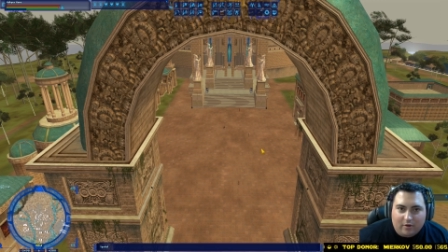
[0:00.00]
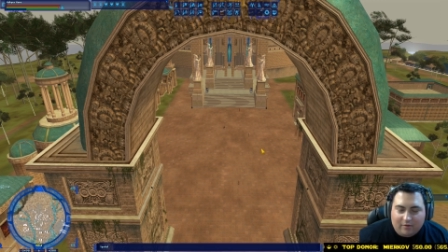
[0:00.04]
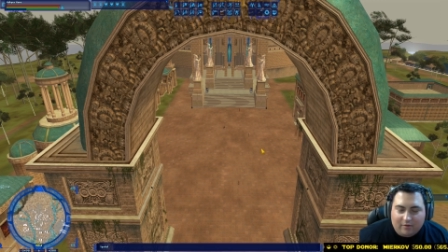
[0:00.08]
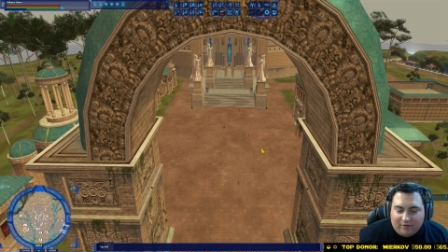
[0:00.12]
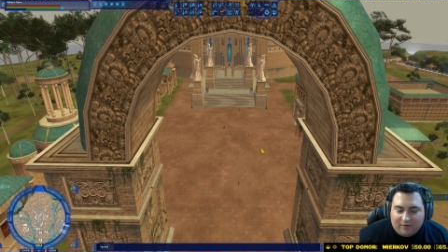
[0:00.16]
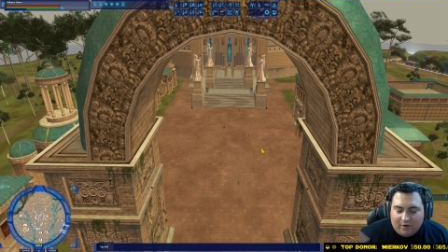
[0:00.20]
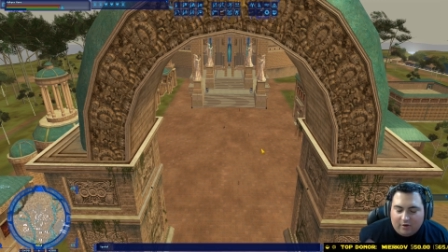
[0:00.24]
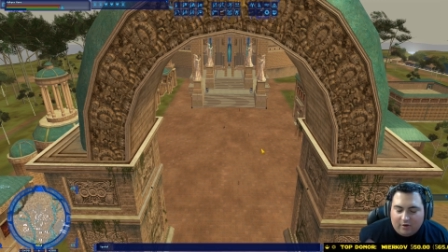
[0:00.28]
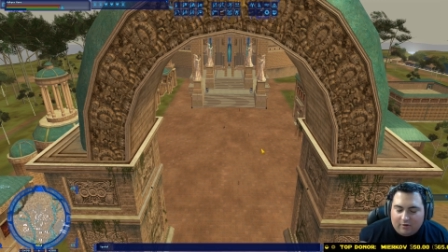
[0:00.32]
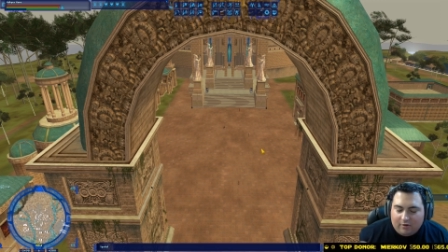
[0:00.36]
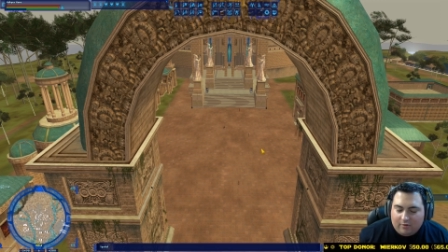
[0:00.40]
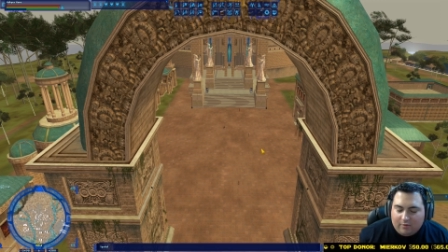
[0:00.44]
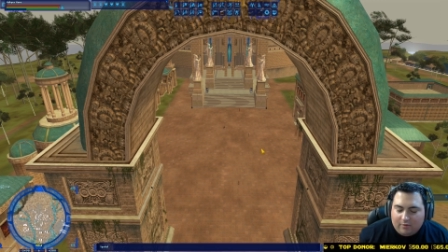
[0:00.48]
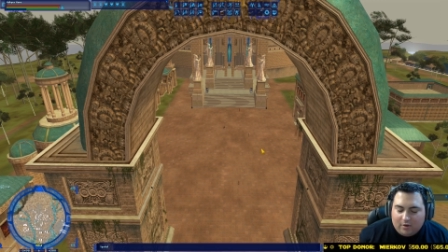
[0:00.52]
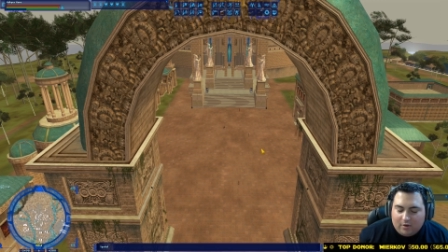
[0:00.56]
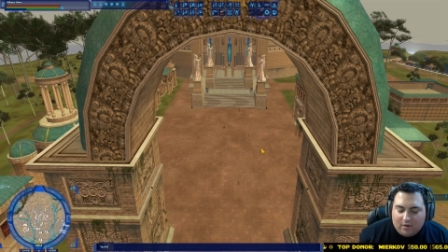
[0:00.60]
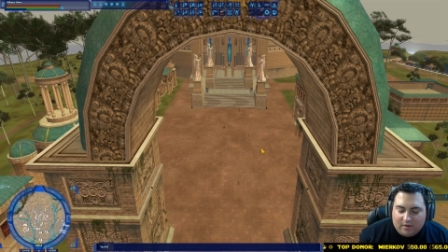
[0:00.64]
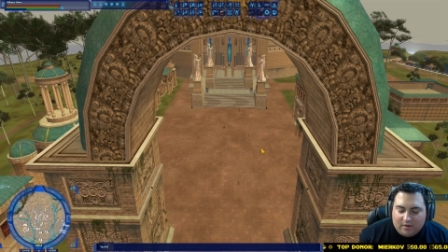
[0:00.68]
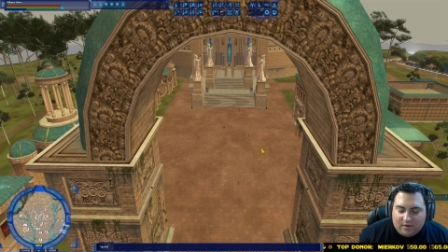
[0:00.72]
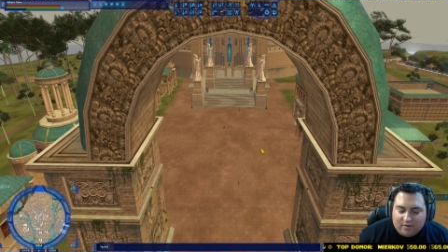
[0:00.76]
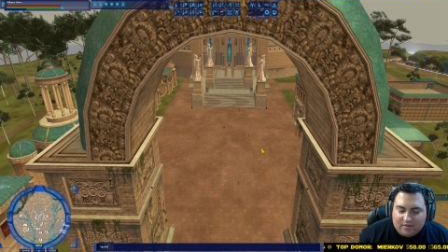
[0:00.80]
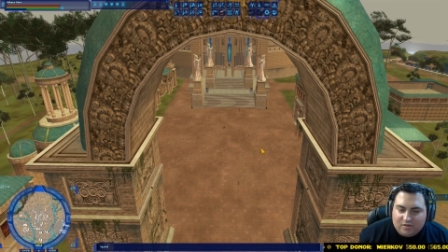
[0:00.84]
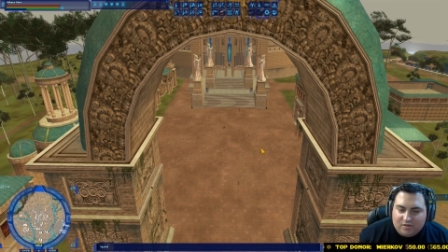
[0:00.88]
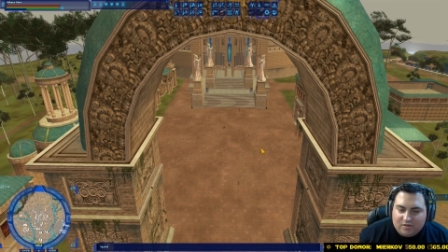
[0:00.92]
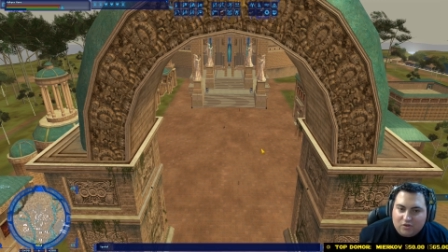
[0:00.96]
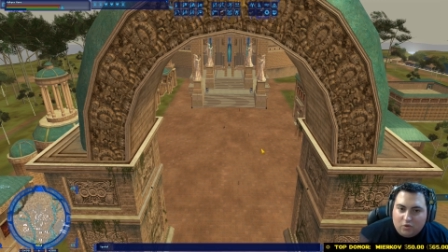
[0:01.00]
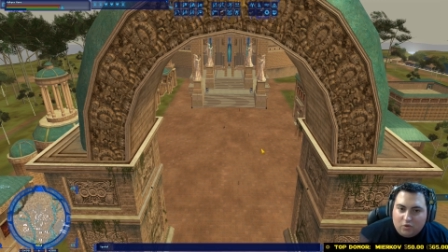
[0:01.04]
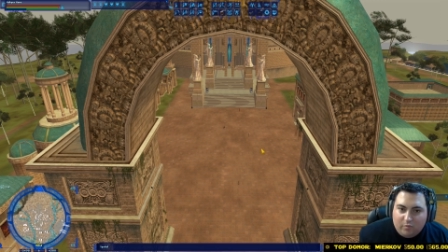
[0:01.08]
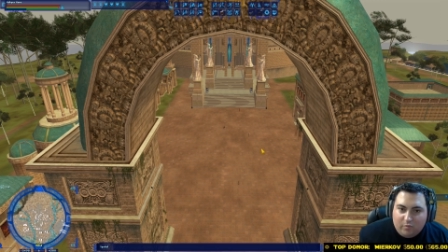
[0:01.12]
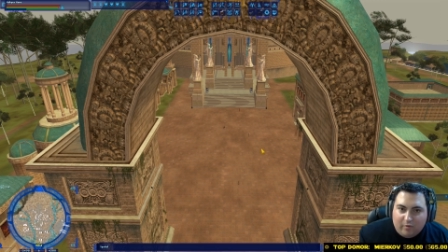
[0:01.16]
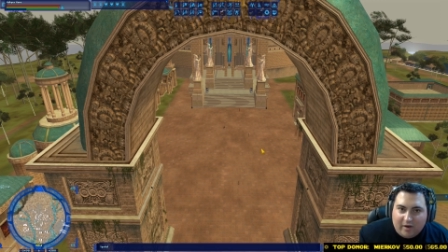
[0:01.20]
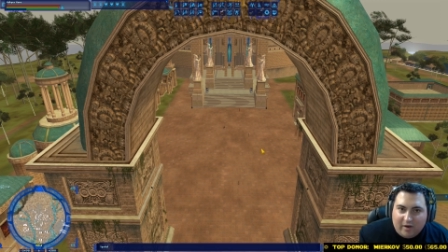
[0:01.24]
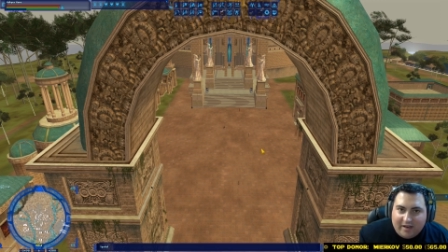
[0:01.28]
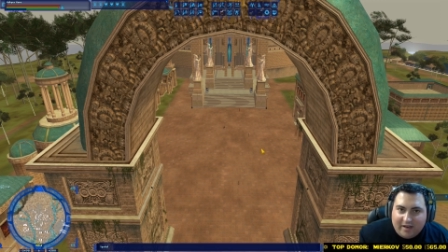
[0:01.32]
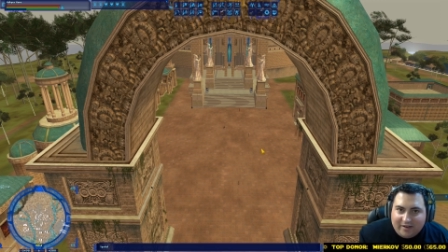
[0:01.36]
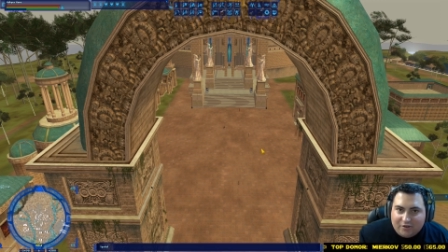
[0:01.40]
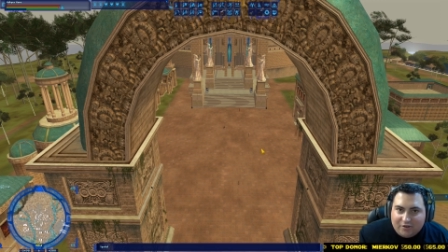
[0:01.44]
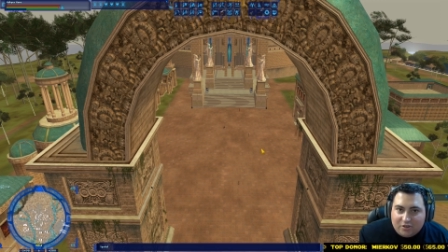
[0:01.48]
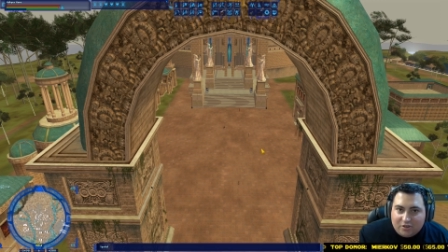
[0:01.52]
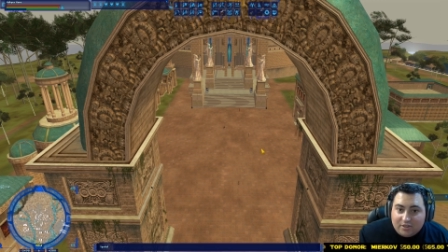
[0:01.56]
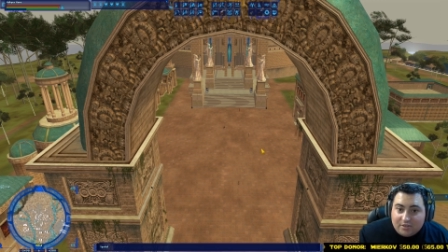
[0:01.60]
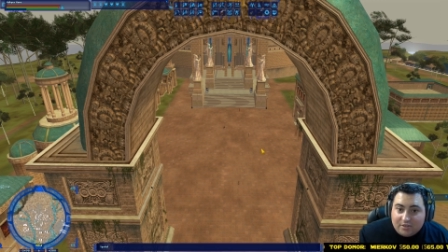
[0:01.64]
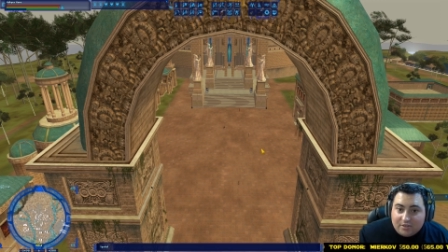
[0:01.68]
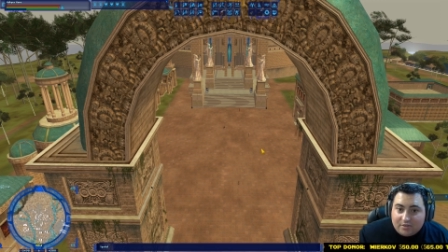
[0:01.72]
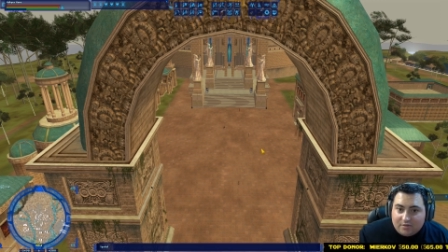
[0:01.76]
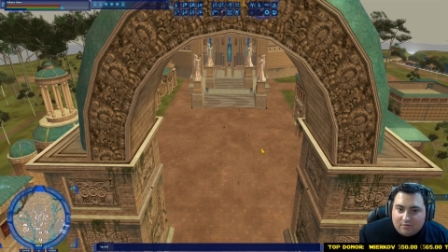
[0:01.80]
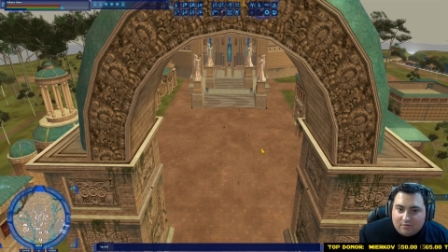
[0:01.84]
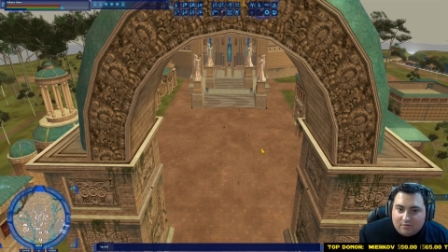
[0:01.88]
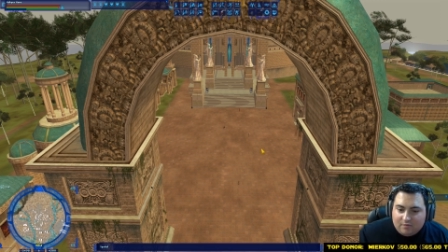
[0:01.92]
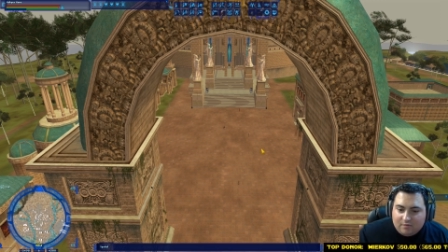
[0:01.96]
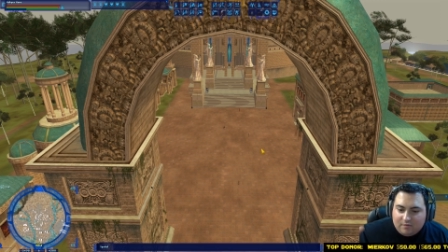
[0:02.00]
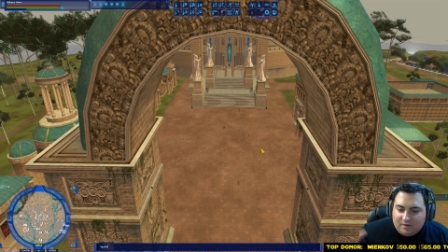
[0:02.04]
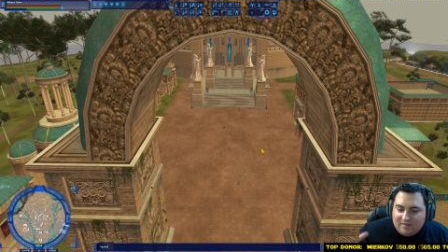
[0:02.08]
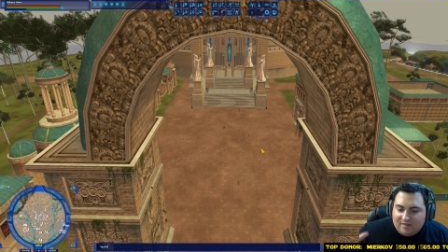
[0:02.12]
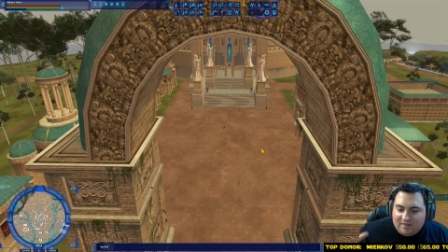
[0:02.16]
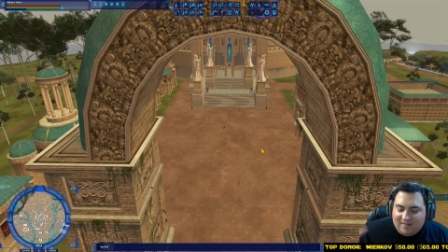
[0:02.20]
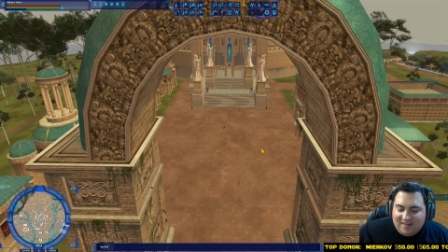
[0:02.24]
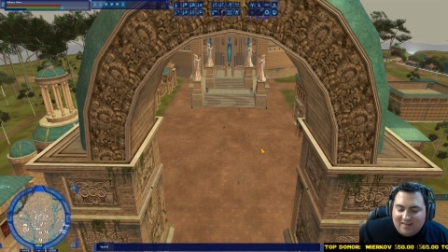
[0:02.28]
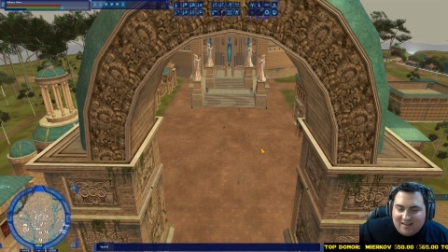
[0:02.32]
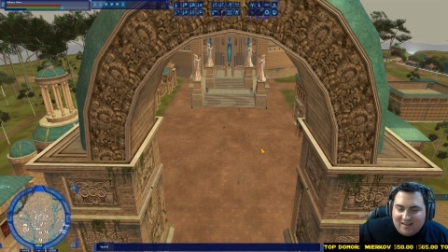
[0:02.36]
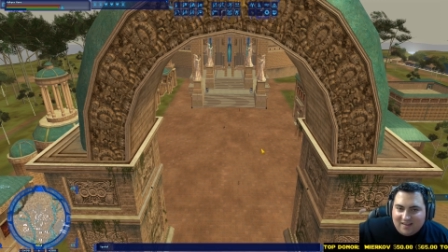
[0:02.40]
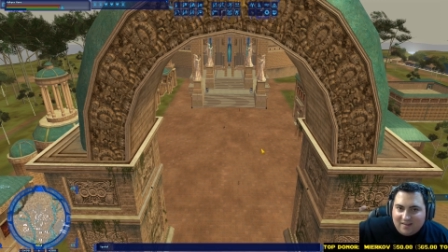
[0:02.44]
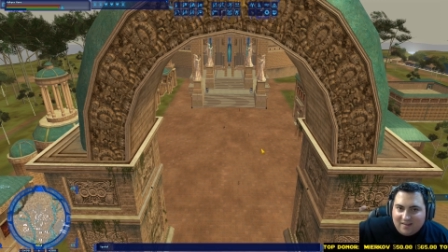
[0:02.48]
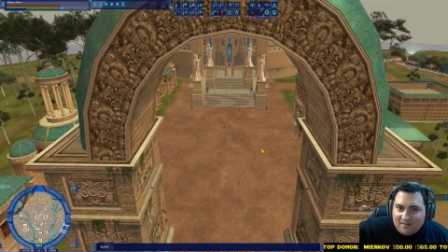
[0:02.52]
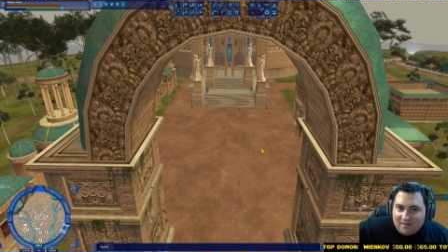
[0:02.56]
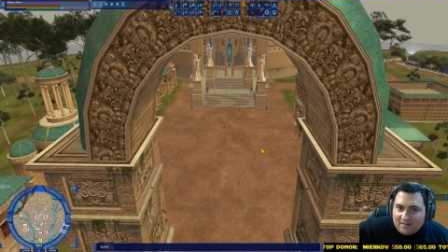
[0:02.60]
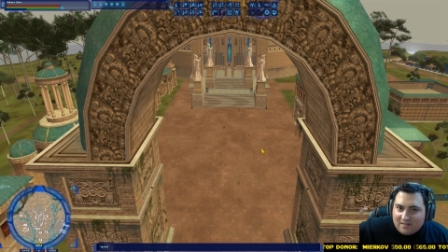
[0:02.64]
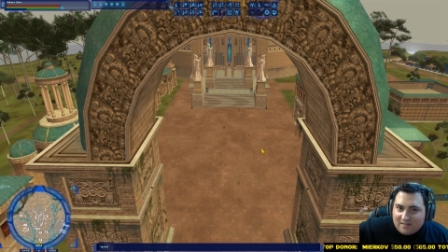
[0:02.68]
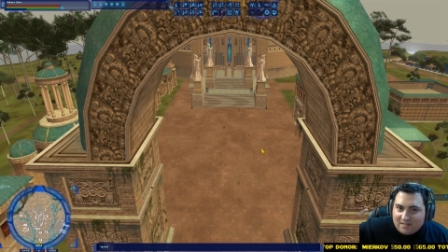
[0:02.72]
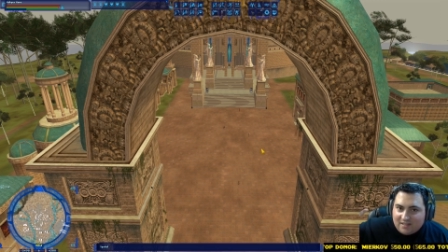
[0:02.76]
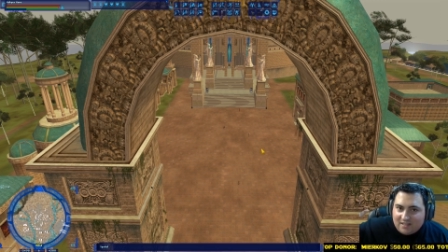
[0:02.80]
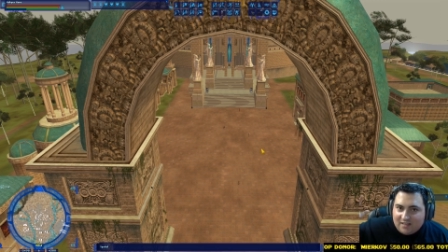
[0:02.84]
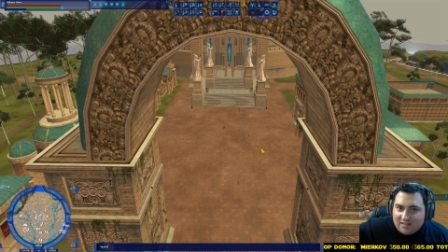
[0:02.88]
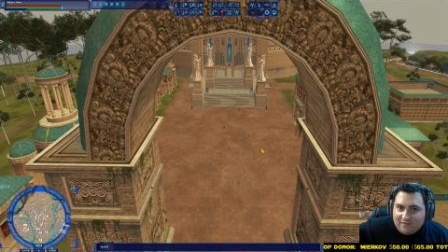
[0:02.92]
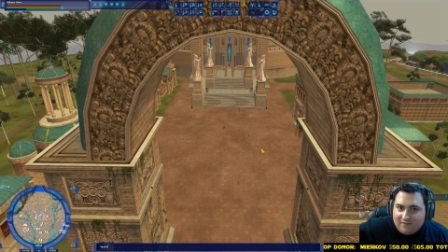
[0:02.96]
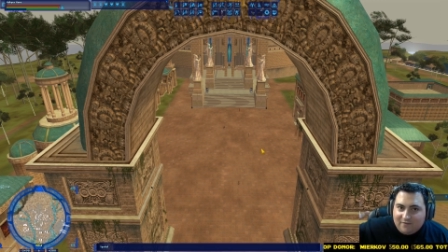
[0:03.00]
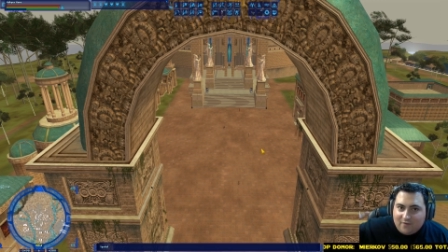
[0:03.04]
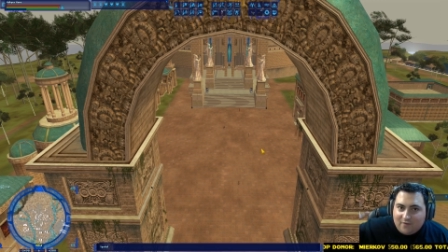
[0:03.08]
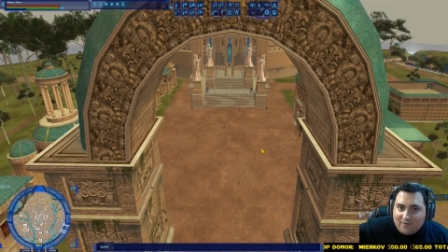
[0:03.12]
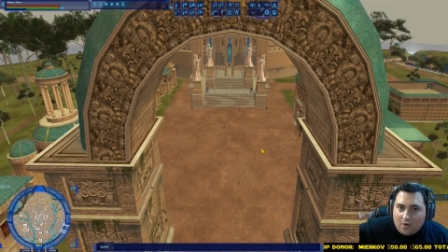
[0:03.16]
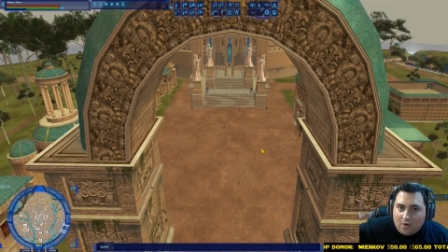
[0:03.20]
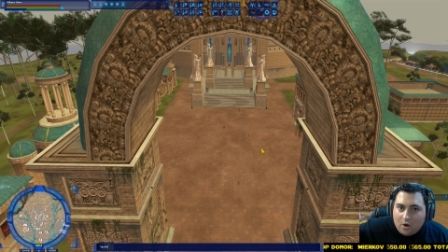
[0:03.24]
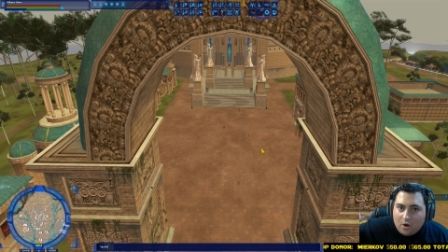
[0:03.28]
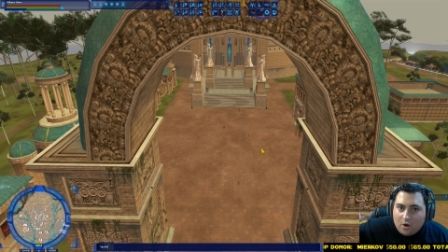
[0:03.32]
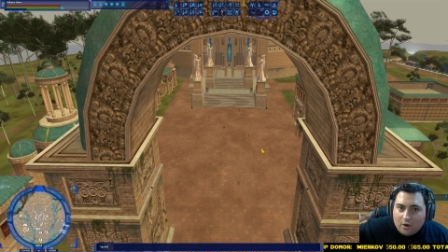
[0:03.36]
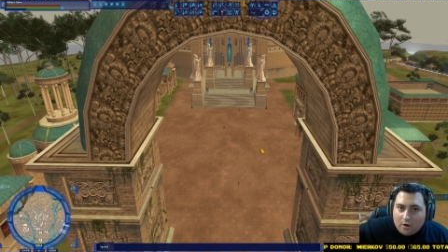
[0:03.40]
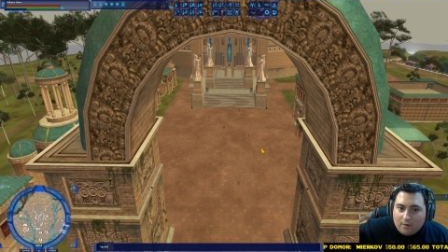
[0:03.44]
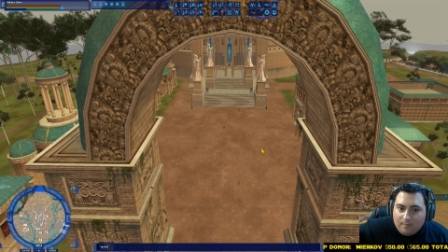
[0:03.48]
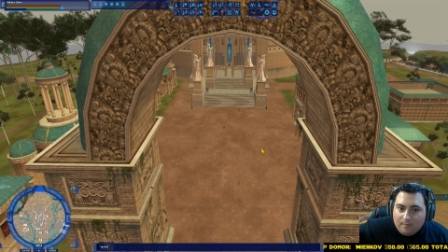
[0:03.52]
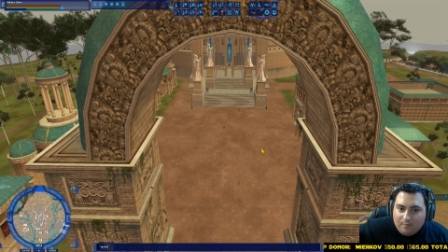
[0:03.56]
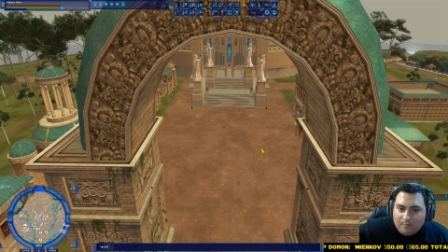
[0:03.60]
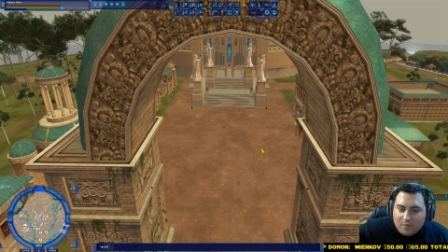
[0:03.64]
if your uh, zoom range is ridiculously far,